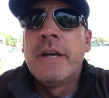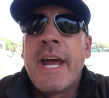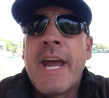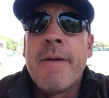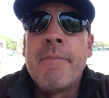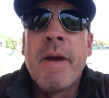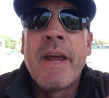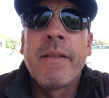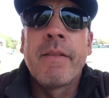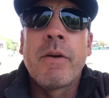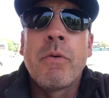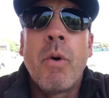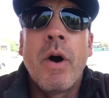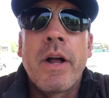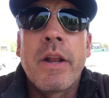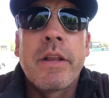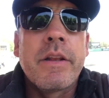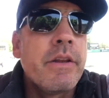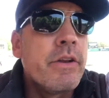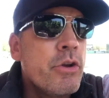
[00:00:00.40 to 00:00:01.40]
Hey, mainly
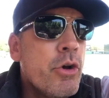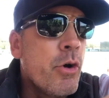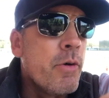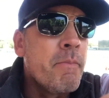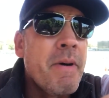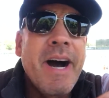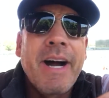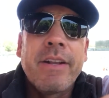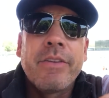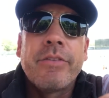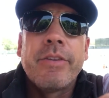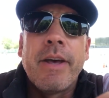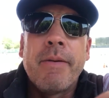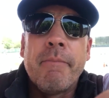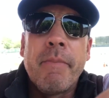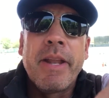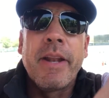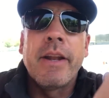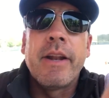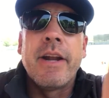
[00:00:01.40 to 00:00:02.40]
wanted to do a
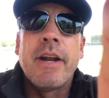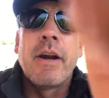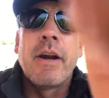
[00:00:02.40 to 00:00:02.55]
mindset minute